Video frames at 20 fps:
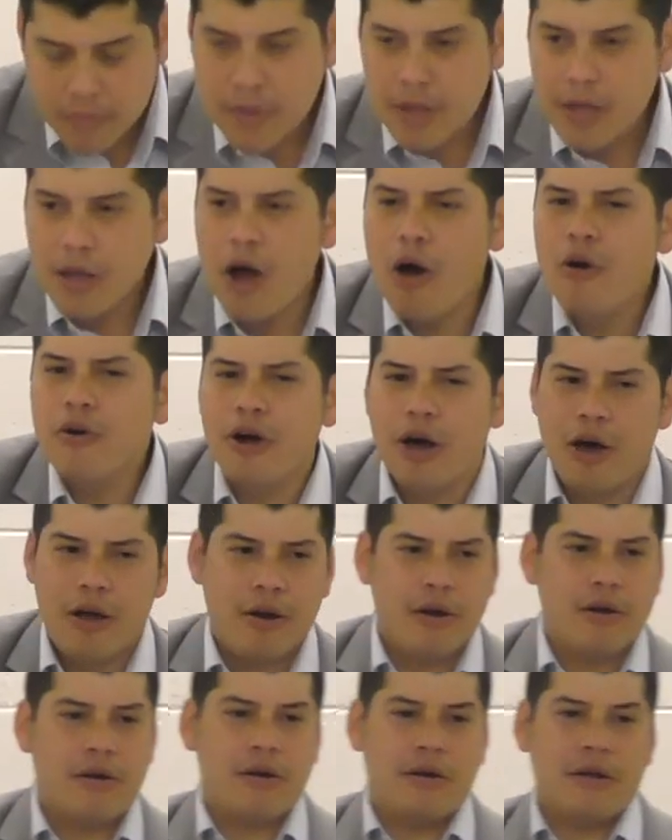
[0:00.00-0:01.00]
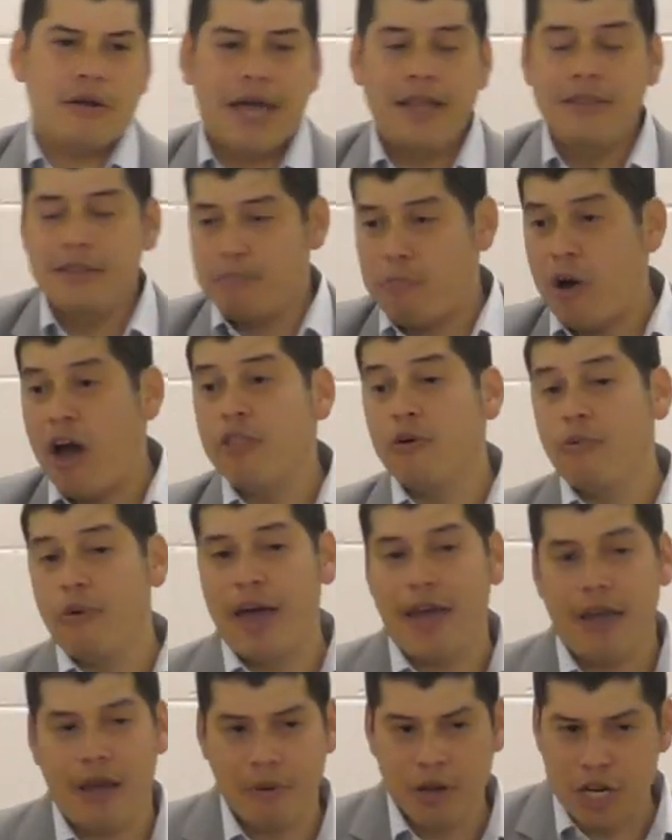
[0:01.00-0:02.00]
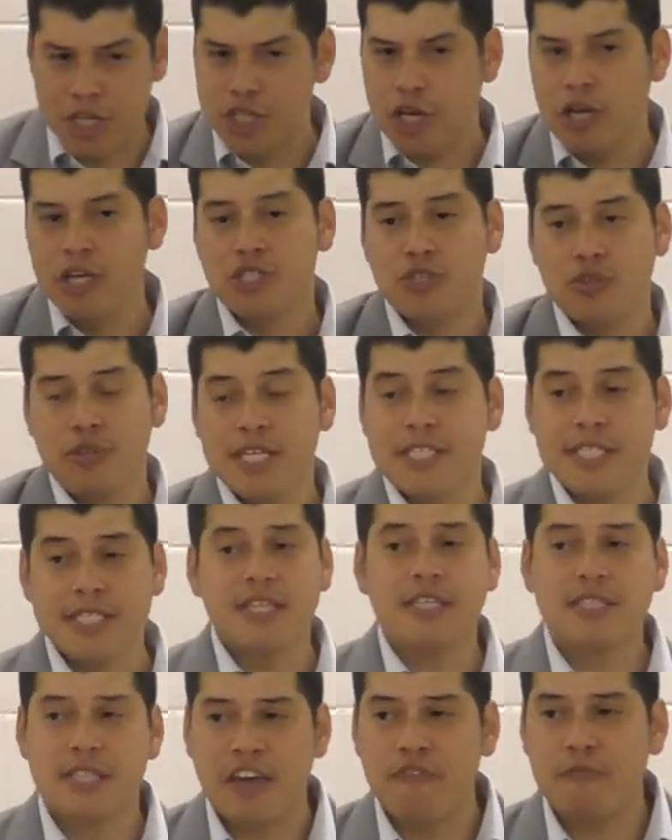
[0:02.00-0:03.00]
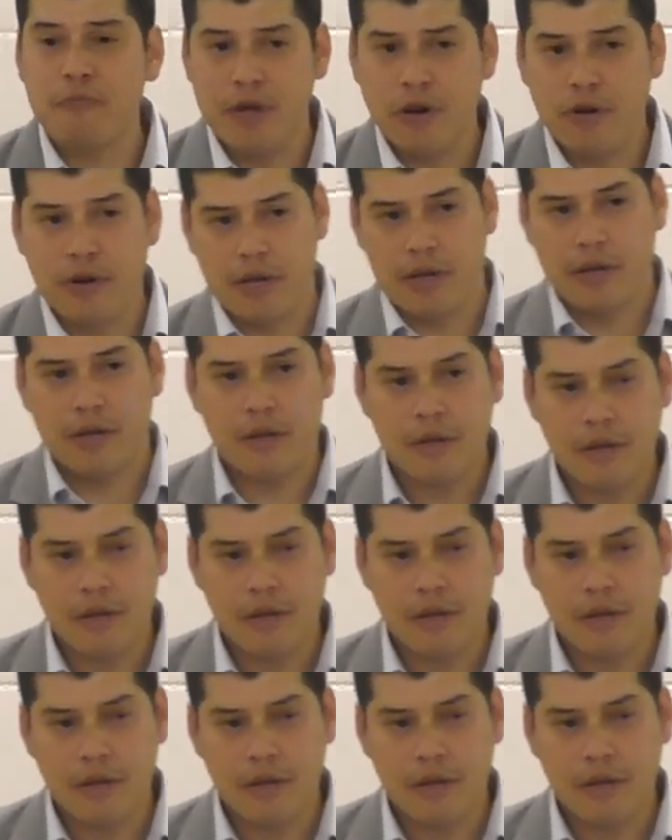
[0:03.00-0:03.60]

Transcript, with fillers: Hold on. And by the way, I'm going to show you soon, this is the death penalty.